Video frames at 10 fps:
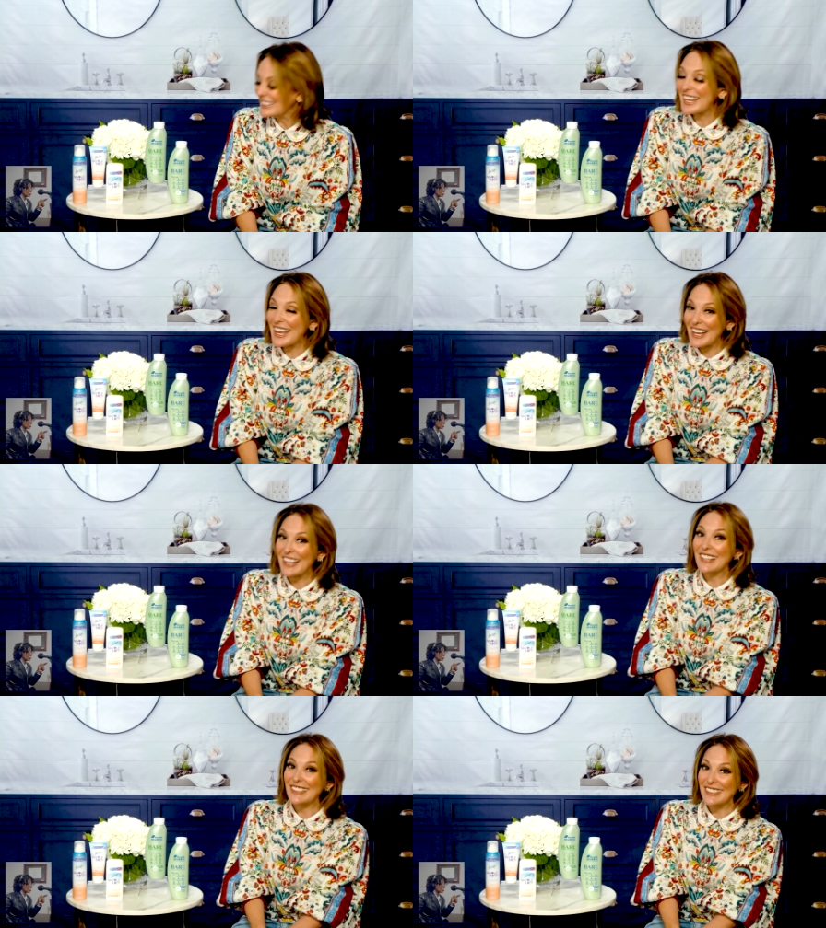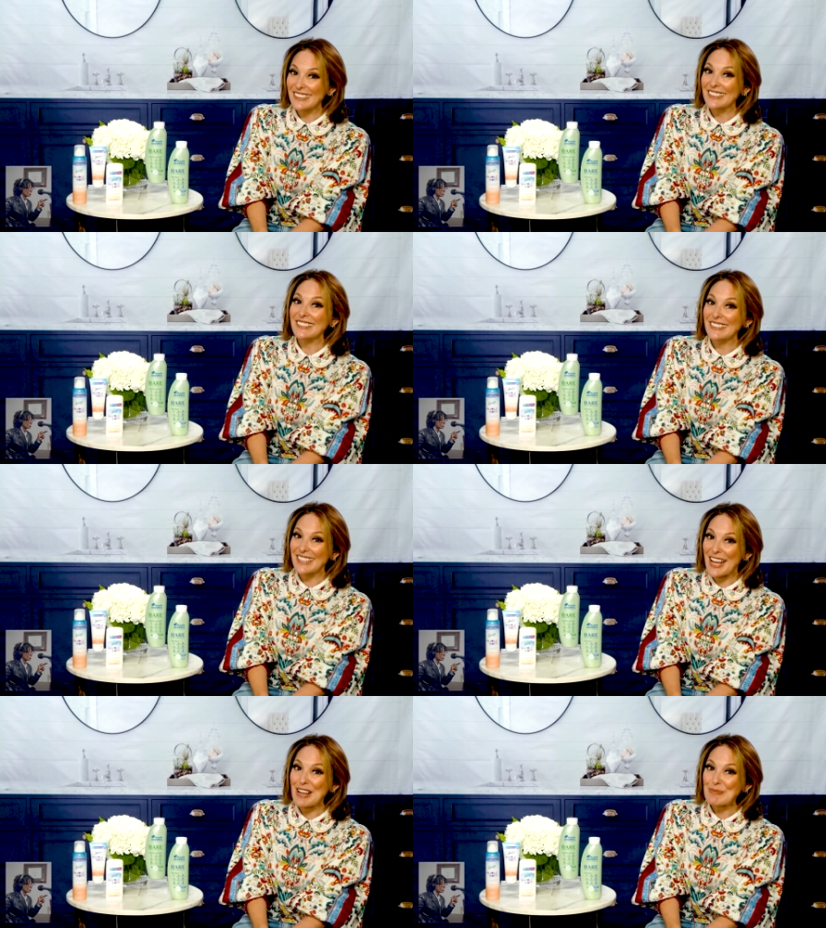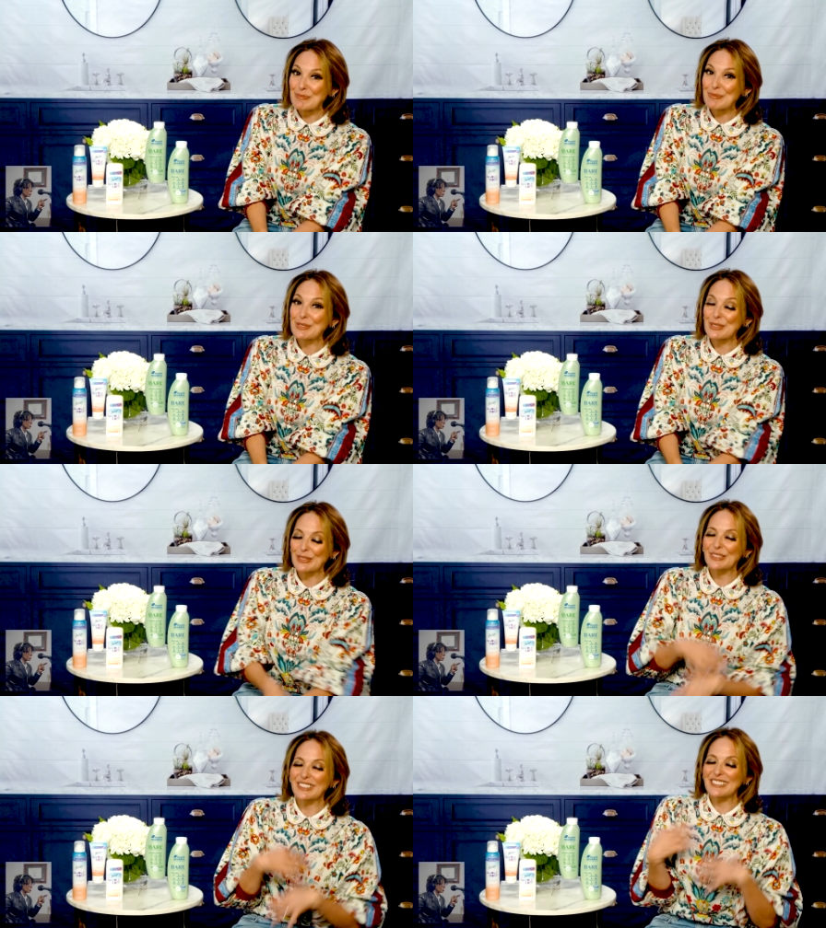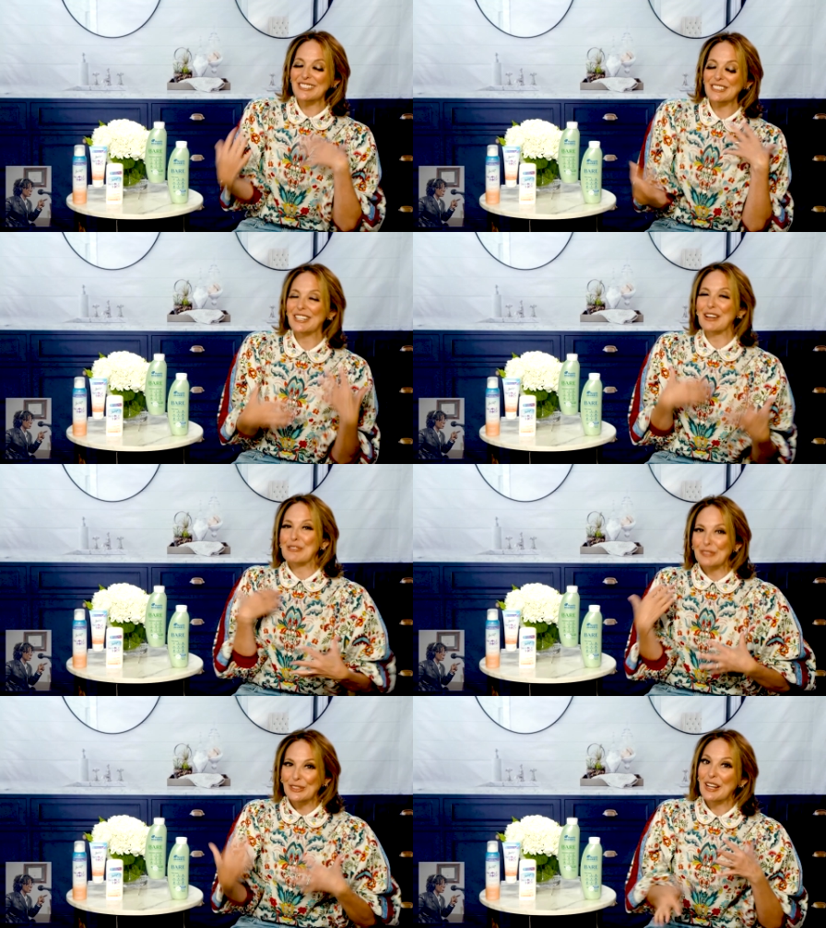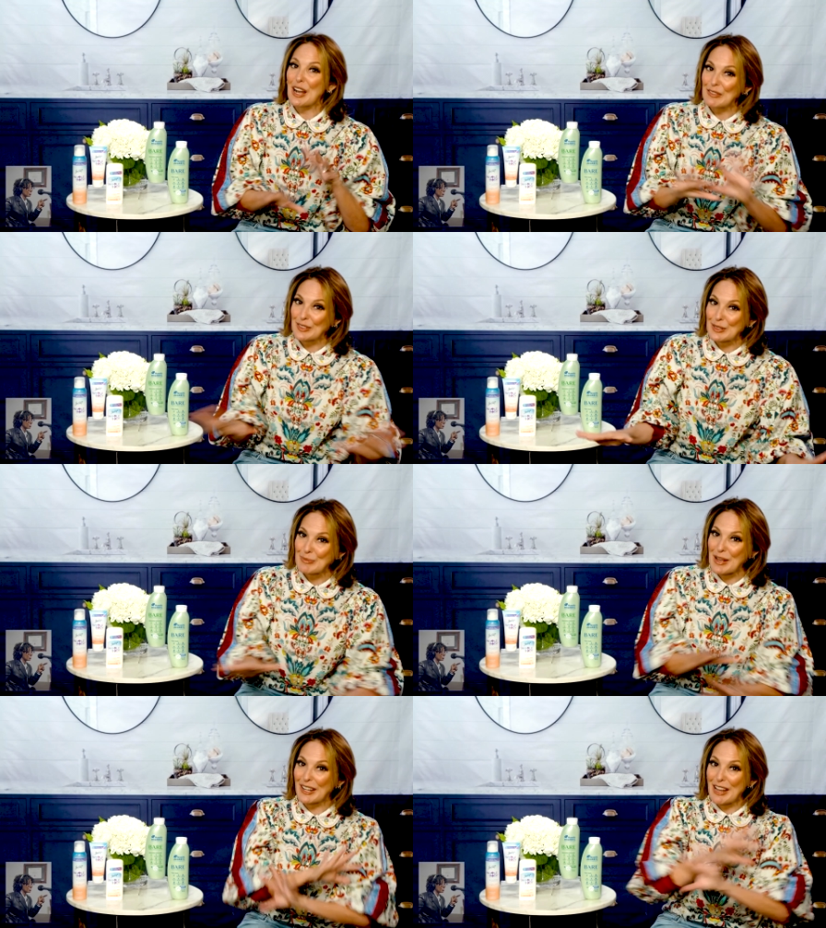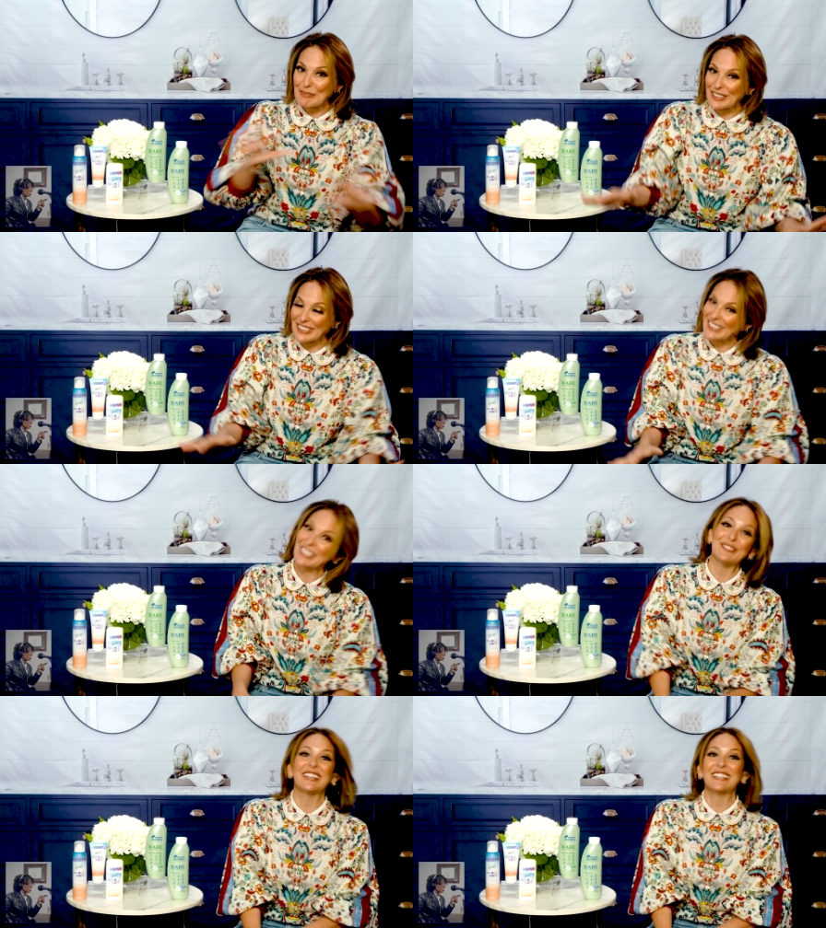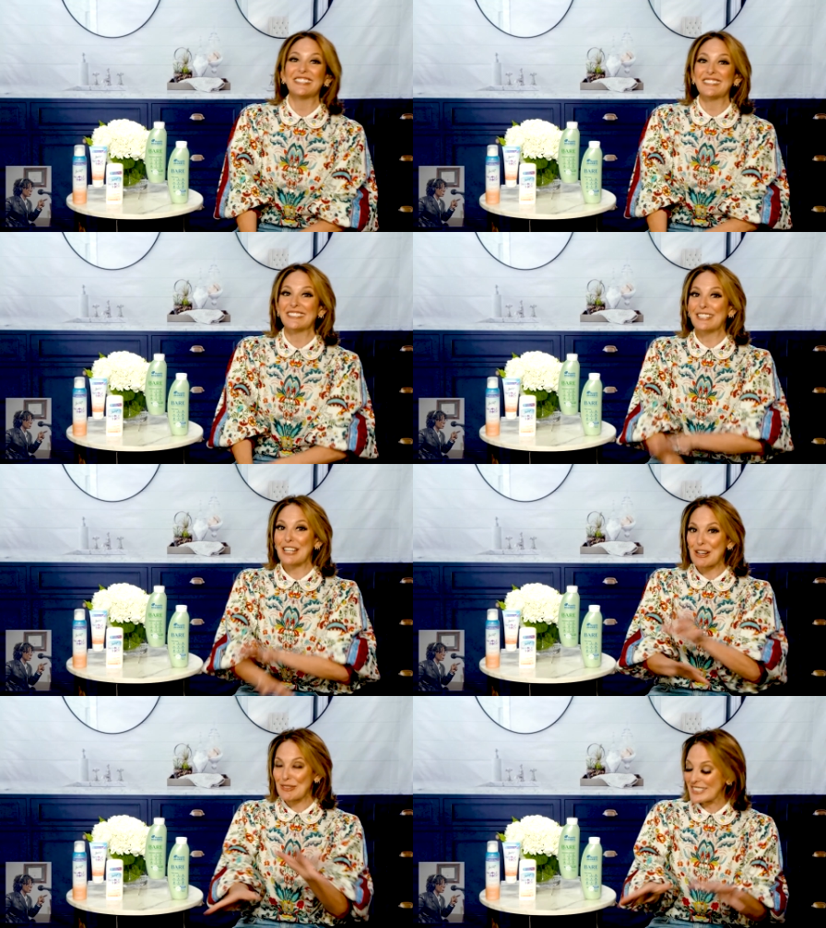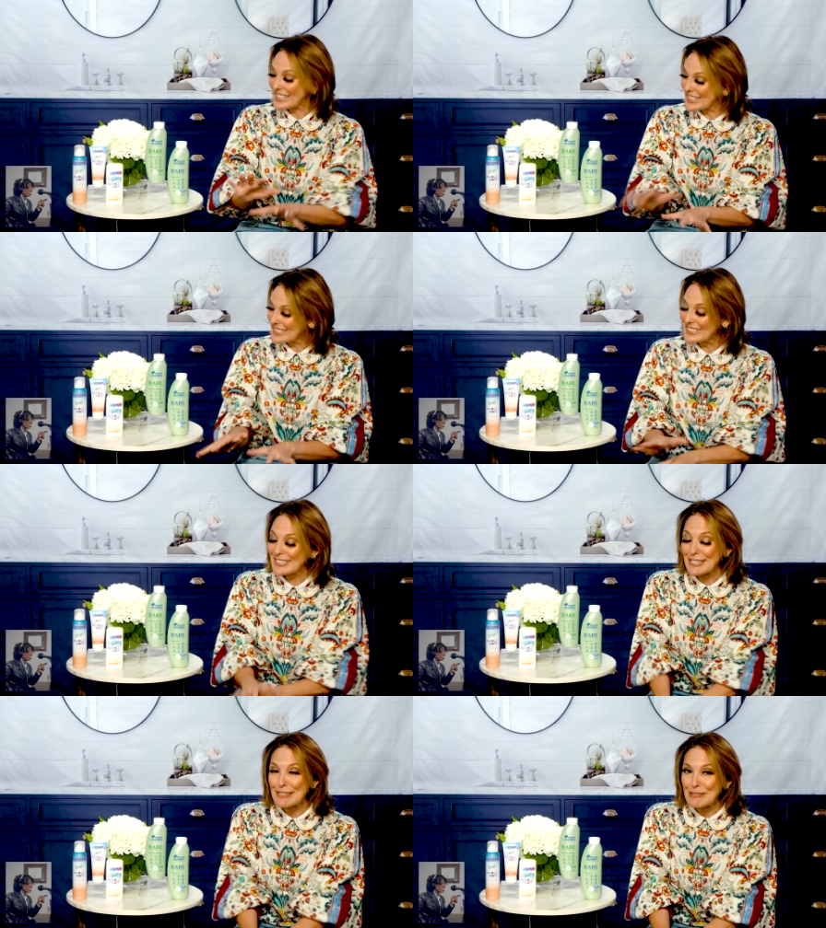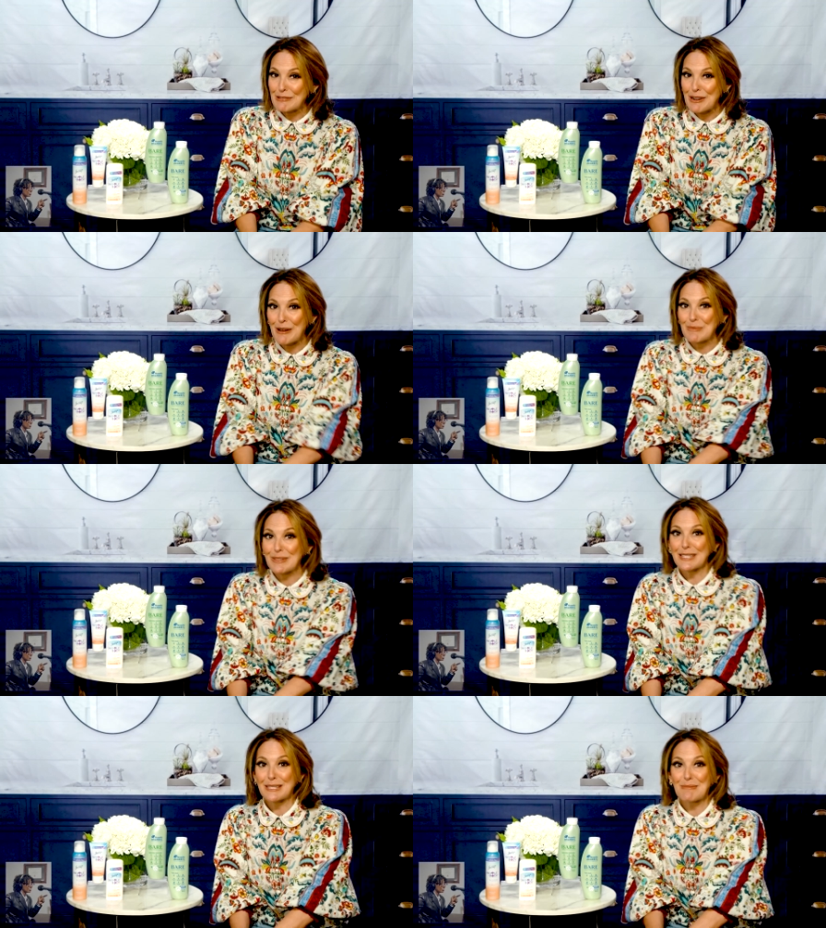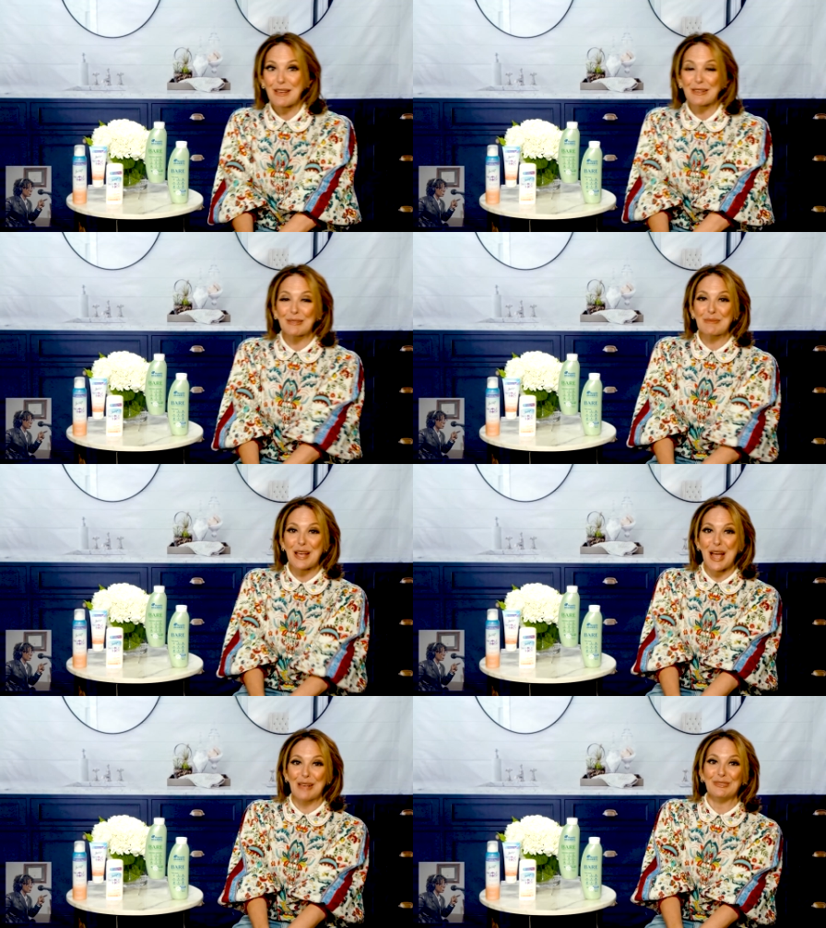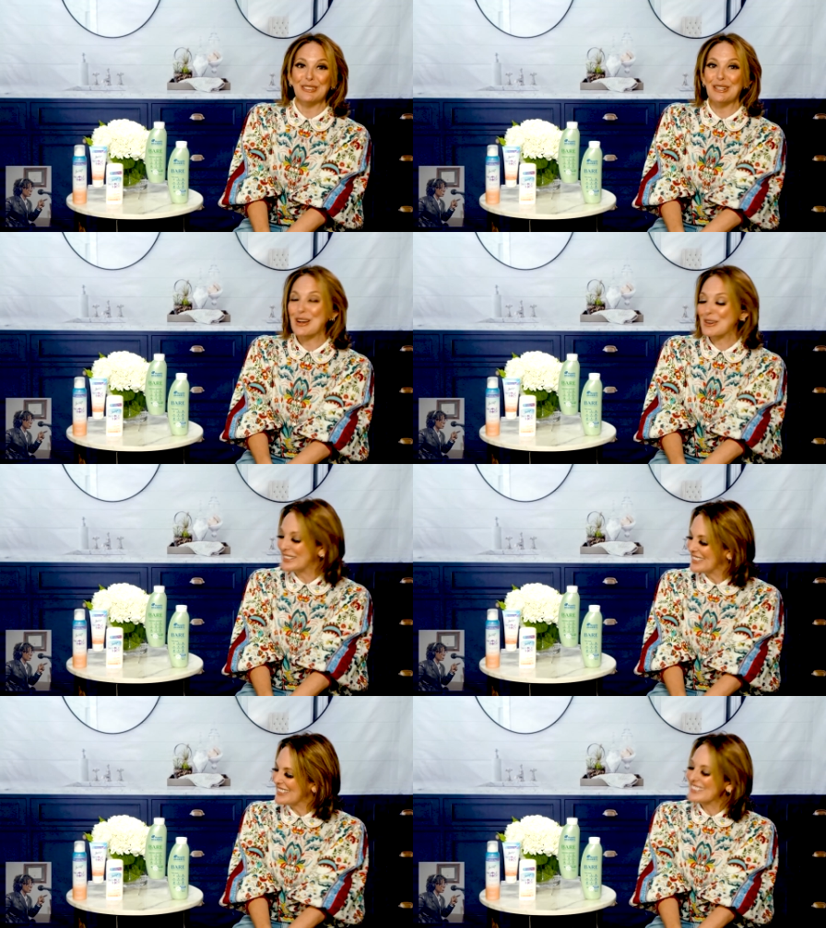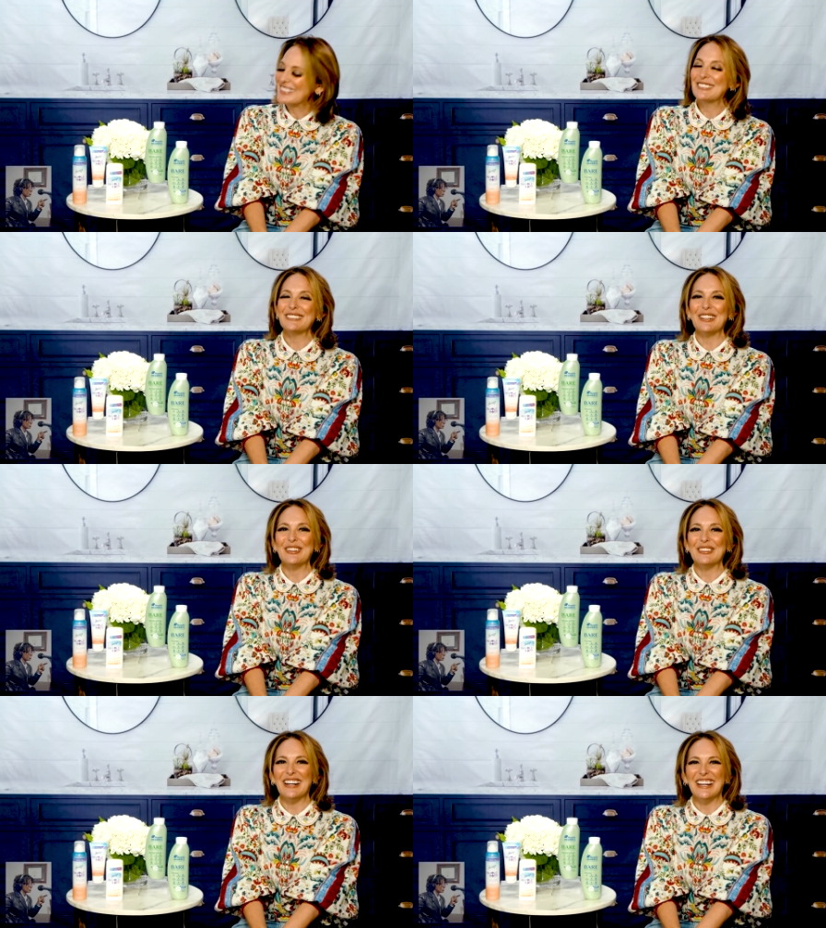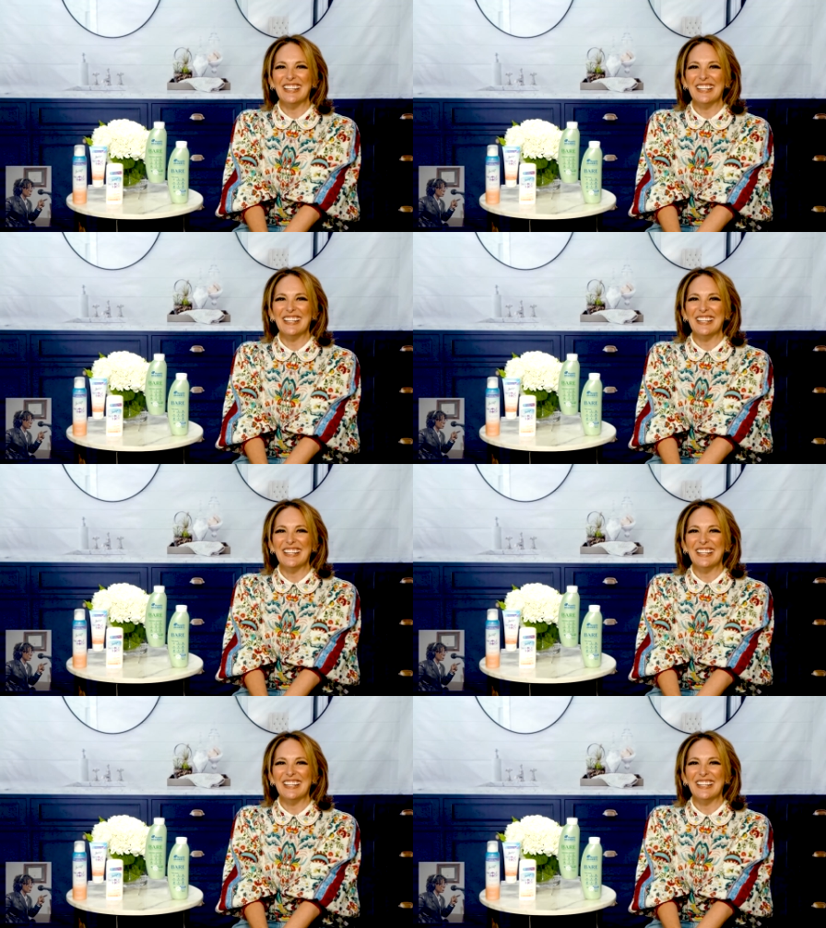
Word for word: yeah so yeah, So you can just, you know, feel confident about everything because, you know, it's not just the underarms that smell sometimes, you know? So uh,